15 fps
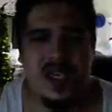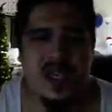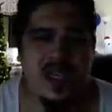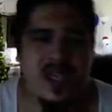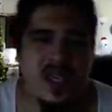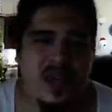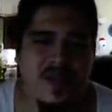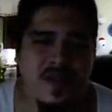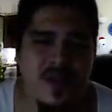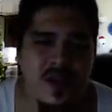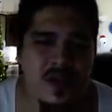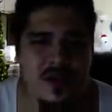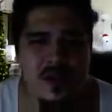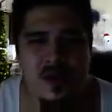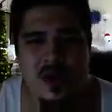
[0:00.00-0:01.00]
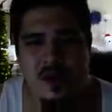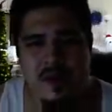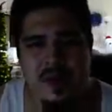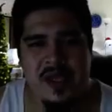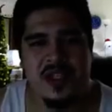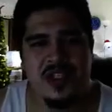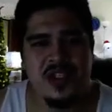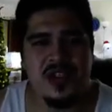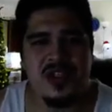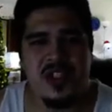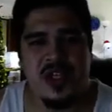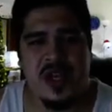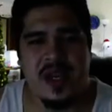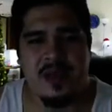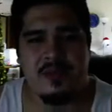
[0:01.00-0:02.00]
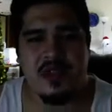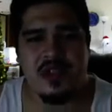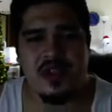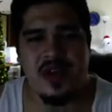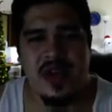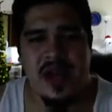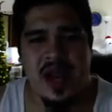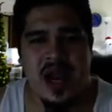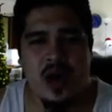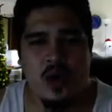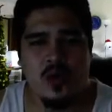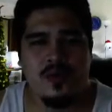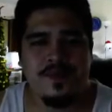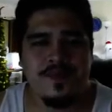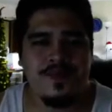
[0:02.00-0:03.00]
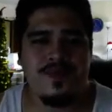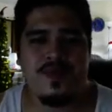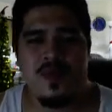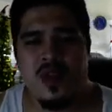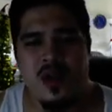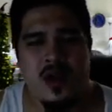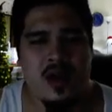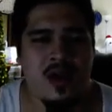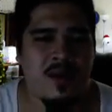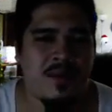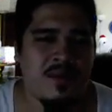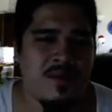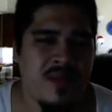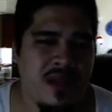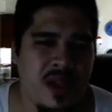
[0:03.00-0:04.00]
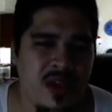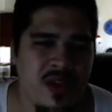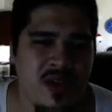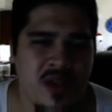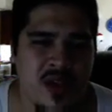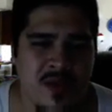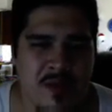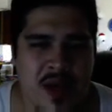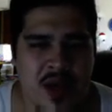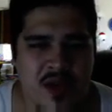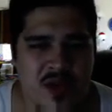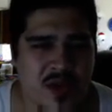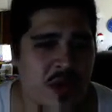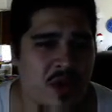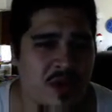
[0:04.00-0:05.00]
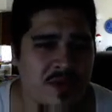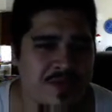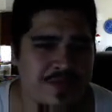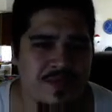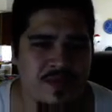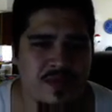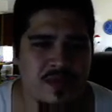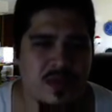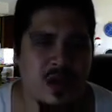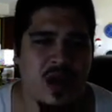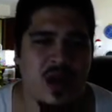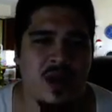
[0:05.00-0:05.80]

if you are making sure that you're aimed straight out, then you can mouse scroll, the